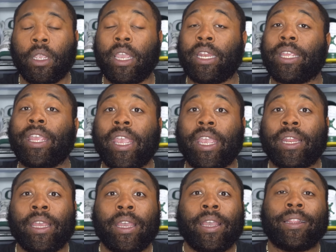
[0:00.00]
And
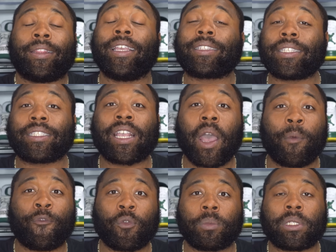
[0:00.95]
again, this is
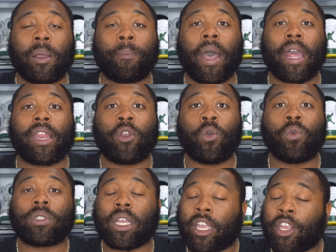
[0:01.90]
coming from somebody
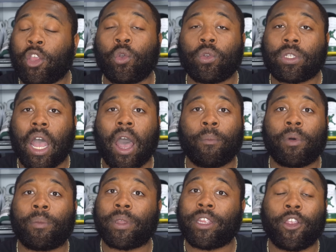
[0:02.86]
who's a huge
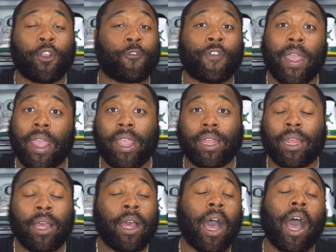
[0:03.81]
Amoma Year
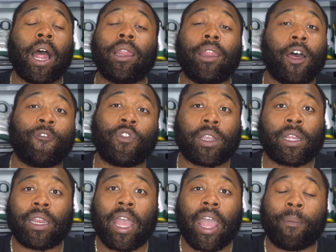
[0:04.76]
fan. I love the
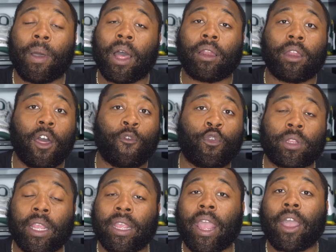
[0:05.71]
collab. I love
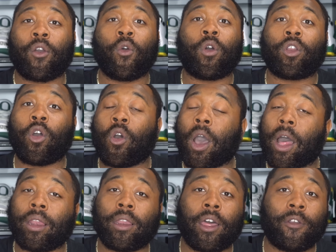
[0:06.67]
what they got going on.
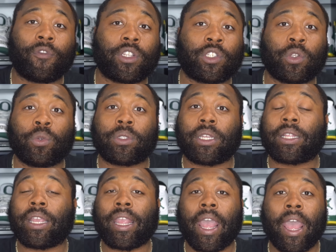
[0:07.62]
I love the shoes that
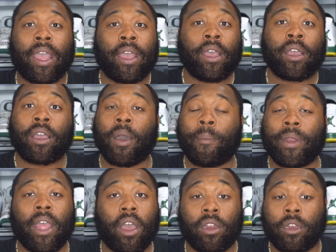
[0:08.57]
they got
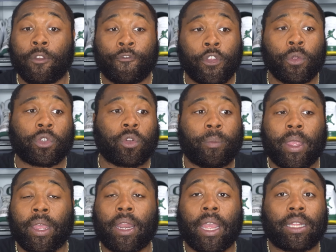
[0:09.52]
coming out in the future,
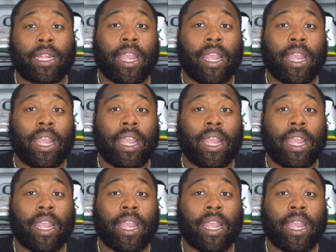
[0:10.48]
man. Like,